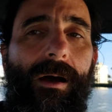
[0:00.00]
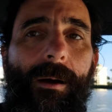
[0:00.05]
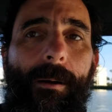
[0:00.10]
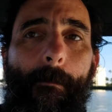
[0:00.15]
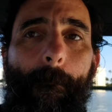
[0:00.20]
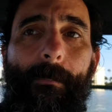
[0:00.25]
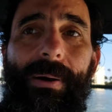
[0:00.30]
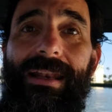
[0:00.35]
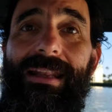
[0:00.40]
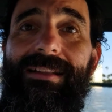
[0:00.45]

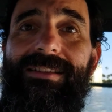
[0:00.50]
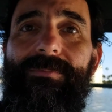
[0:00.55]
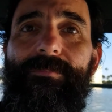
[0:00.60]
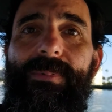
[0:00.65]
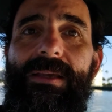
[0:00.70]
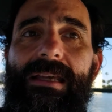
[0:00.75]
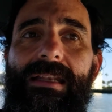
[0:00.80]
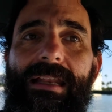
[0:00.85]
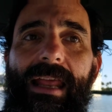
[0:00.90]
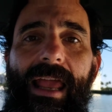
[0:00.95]
But it's
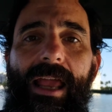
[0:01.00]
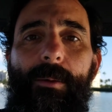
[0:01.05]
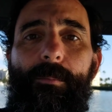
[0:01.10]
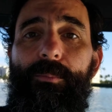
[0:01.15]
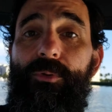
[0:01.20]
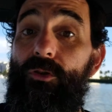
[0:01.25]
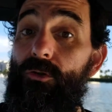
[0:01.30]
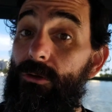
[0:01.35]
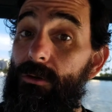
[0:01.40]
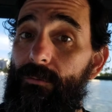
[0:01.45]
been a
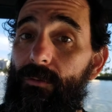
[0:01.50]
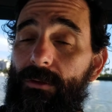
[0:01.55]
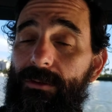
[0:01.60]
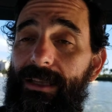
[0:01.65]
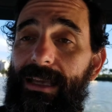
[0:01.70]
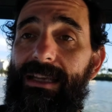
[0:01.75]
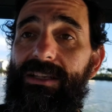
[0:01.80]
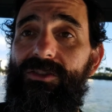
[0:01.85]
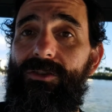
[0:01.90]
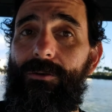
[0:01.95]
beautiful
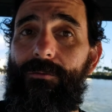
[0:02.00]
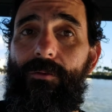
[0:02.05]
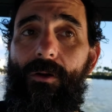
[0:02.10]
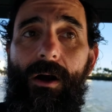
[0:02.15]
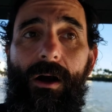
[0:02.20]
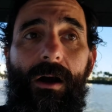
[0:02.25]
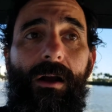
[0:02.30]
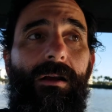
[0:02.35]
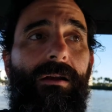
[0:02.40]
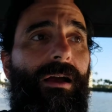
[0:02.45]
day so
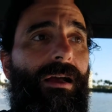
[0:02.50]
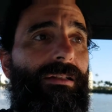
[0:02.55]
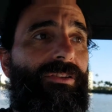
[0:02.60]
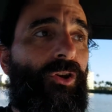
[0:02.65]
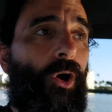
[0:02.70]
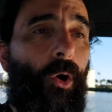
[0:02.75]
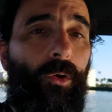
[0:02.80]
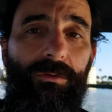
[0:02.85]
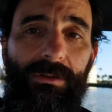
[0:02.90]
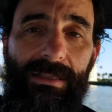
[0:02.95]
far.
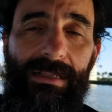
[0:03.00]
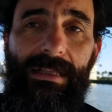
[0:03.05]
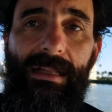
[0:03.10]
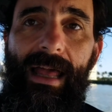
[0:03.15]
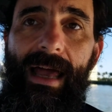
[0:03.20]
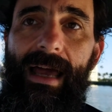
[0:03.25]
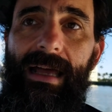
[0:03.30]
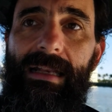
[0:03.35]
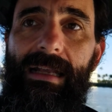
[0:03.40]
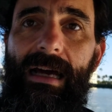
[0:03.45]
Totally
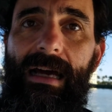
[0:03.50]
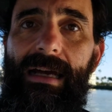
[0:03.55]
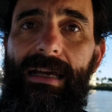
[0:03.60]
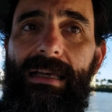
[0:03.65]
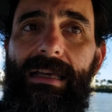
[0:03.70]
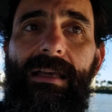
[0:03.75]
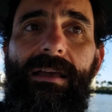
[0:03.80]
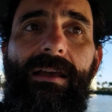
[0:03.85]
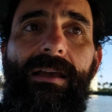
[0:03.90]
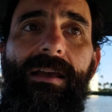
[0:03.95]
glad
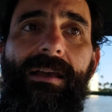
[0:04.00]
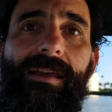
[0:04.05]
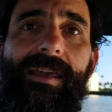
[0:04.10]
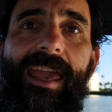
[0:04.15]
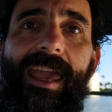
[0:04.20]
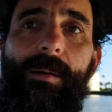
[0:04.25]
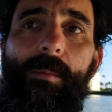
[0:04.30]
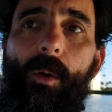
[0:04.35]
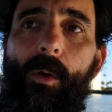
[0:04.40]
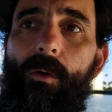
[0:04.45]
I
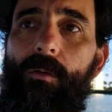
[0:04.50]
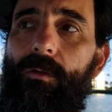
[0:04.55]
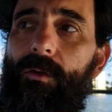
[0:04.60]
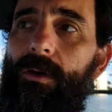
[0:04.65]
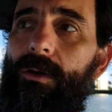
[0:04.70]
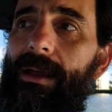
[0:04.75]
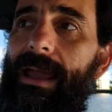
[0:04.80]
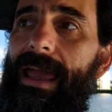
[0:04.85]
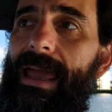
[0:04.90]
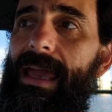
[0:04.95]
came over,
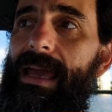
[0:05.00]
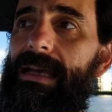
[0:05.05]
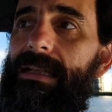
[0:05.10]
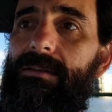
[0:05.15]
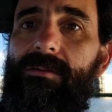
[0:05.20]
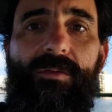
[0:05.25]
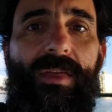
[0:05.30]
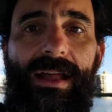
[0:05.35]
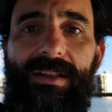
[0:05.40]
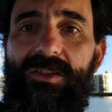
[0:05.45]
and
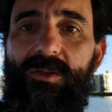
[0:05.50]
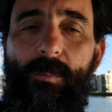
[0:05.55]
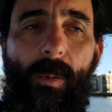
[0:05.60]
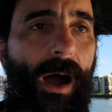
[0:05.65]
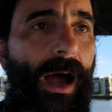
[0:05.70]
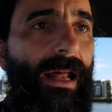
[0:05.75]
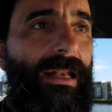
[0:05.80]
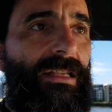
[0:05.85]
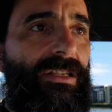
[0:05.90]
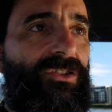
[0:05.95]
that
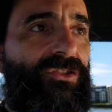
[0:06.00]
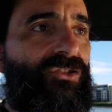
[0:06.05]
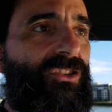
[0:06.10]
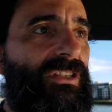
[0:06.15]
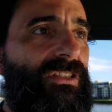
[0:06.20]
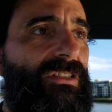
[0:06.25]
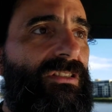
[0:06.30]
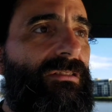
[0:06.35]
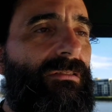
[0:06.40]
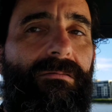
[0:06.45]
spot is
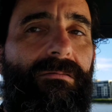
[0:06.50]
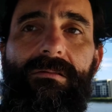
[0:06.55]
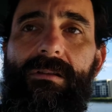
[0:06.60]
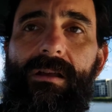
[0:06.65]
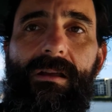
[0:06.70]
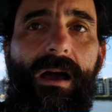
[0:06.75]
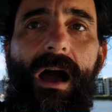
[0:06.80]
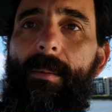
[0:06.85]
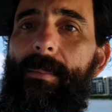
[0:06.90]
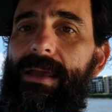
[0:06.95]
just
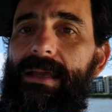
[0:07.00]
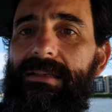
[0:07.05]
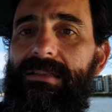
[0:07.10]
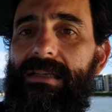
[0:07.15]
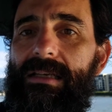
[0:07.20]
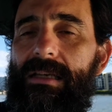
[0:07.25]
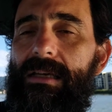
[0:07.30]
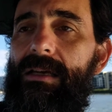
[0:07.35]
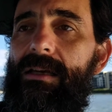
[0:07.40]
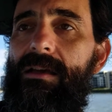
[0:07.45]

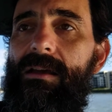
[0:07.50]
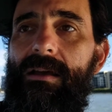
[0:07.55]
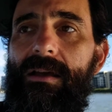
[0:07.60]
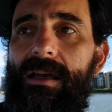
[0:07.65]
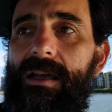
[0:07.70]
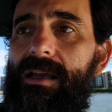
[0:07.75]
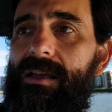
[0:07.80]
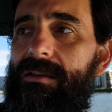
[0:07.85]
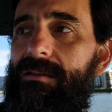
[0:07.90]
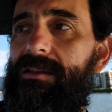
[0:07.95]
amazing.
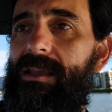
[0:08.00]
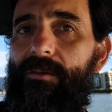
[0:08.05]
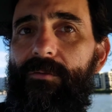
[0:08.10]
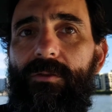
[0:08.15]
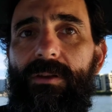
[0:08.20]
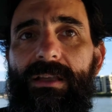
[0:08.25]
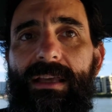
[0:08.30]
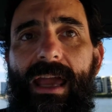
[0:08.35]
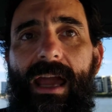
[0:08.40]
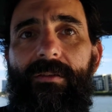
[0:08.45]

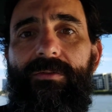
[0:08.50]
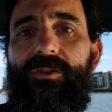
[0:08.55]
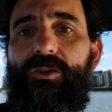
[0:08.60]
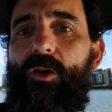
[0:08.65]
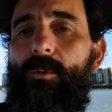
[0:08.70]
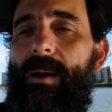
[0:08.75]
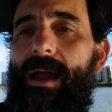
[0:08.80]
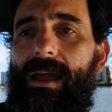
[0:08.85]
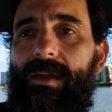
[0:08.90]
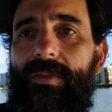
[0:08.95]
Definitely have to go
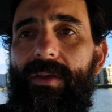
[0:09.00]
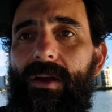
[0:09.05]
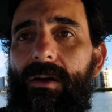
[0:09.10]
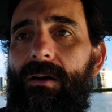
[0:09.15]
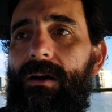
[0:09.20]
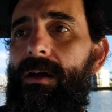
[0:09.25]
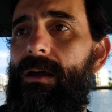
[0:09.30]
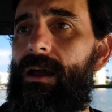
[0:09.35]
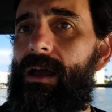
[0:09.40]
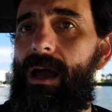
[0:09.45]
back there.
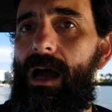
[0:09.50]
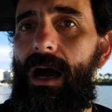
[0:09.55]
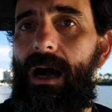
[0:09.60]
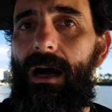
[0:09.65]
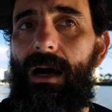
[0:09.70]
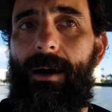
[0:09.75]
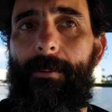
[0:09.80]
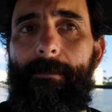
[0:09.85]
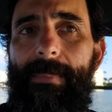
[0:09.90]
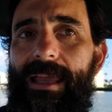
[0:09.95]

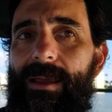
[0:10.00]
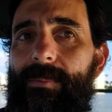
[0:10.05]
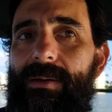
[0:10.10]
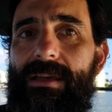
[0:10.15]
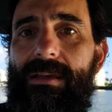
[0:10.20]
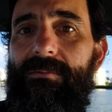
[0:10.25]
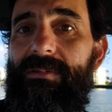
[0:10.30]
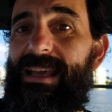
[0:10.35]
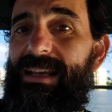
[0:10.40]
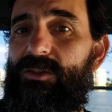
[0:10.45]
Maybe
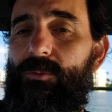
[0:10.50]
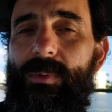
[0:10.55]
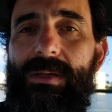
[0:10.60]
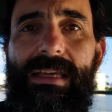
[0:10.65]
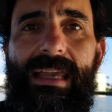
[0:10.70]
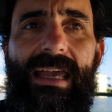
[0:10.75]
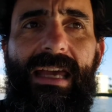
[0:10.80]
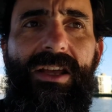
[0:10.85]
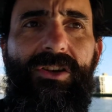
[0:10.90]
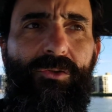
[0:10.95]
next
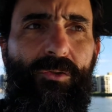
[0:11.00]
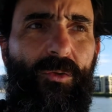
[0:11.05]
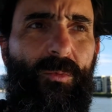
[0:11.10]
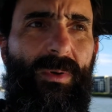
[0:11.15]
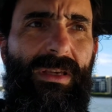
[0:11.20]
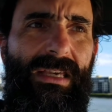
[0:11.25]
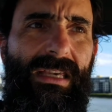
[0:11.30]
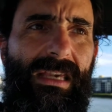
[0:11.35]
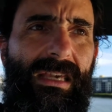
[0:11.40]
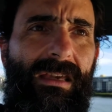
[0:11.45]
weekend or the
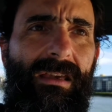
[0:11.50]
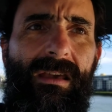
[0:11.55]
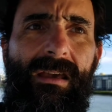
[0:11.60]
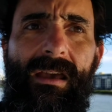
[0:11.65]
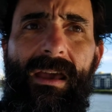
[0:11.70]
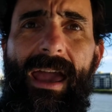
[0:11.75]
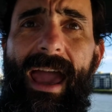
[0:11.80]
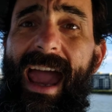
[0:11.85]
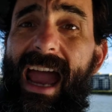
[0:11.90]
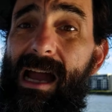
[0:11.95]
week
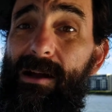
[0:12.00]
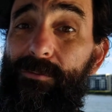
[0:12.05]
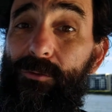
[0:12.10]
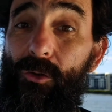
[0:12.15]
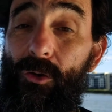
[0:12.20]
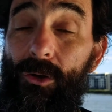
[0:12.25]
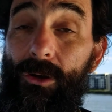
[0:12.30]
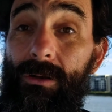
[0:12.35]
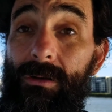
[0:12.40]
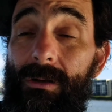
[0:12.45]

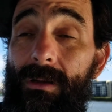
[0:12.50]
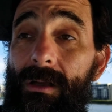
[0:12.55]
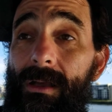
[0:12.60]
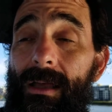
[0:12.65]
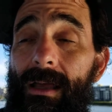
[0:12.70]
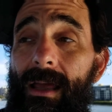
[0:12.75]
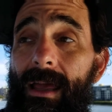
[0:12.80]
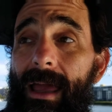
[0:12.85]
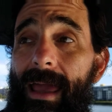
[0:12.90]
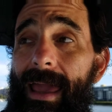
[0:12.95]
after,
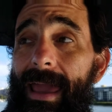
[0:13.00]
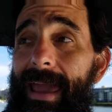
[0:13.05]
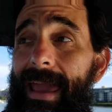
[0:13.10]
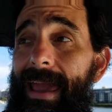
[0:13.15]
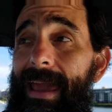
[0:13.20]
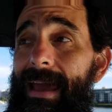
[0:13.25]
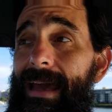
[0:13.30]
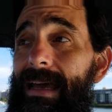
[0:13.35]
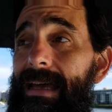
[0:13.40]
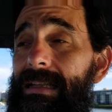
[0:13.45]

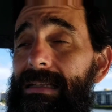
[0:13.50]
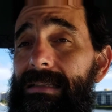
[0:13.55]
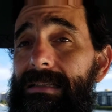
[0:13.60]
and